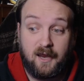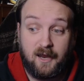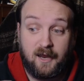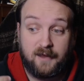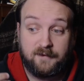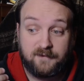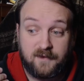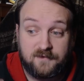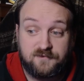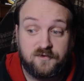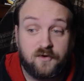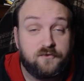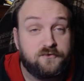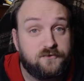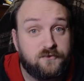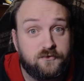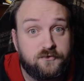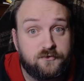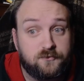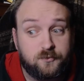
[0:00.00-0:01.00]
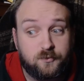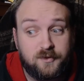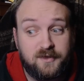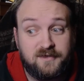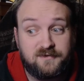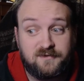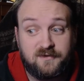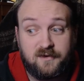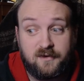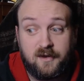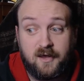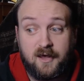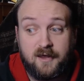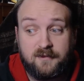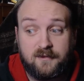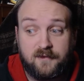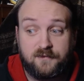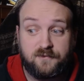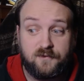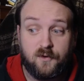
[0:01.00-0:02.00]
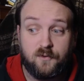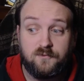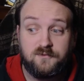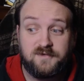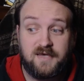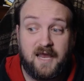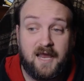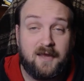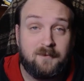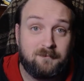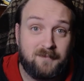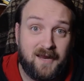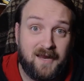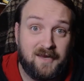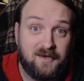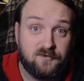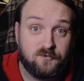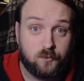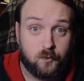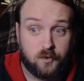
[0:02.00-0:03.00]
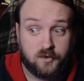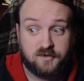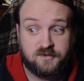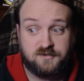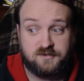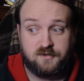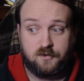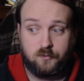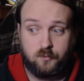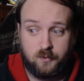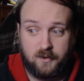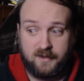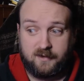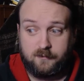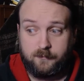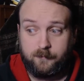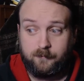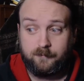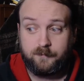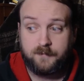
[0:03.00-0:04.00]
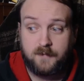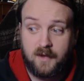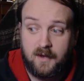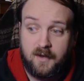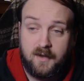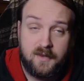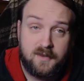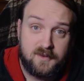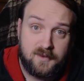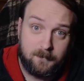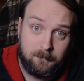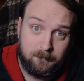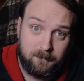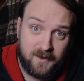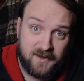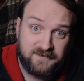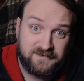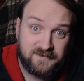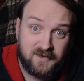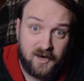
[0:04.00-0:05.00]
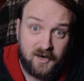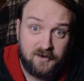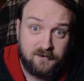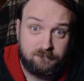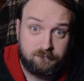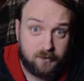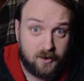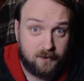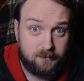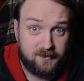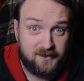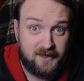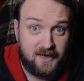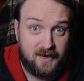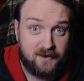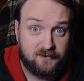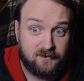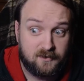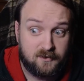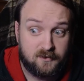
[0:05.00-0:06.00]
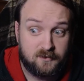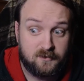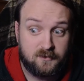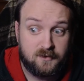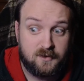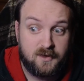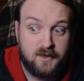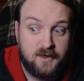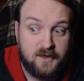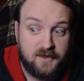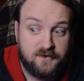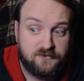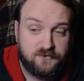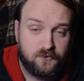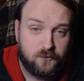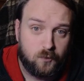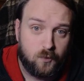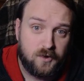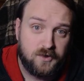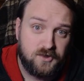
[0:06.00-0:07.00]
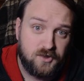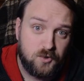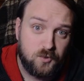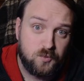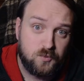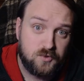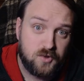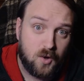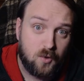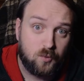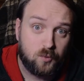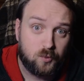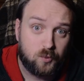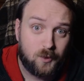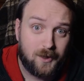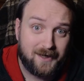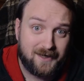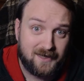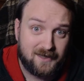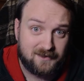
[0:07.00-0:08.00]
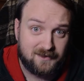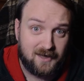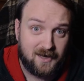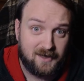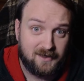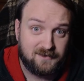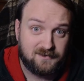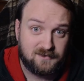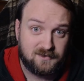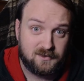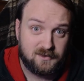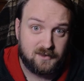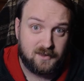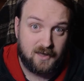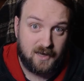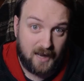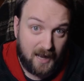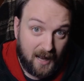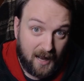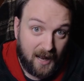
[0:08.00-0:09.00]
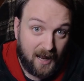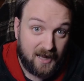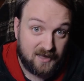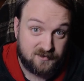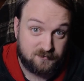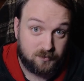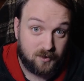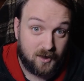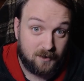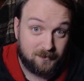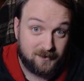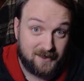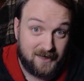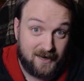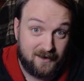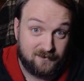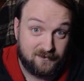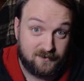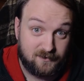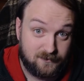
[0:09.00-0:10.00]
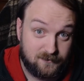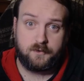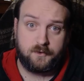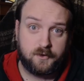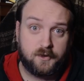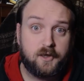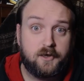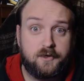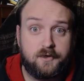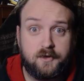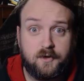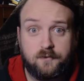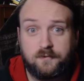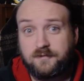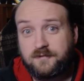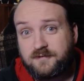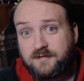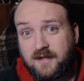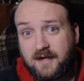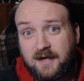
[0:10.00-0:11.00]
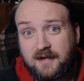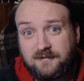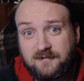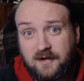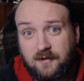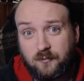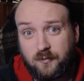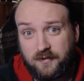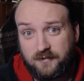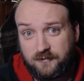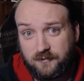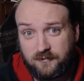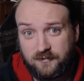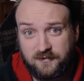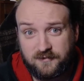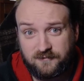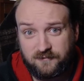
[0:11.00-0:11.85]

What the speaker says: And that's also the reason that those campaigns work so well. The best kind of propaganda is the one you don't recognize. That's propaganda. You're going to notice that as I went through this